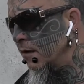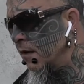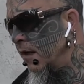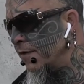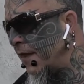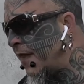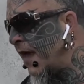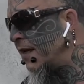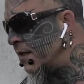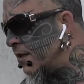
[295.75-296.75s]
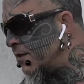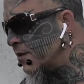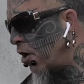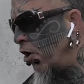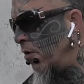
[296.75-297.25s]
That is
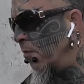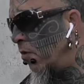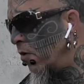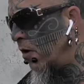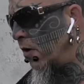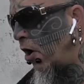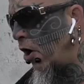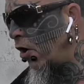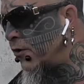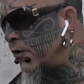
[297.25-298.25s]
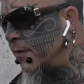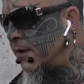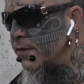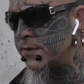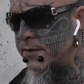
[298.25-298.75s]
our moral argument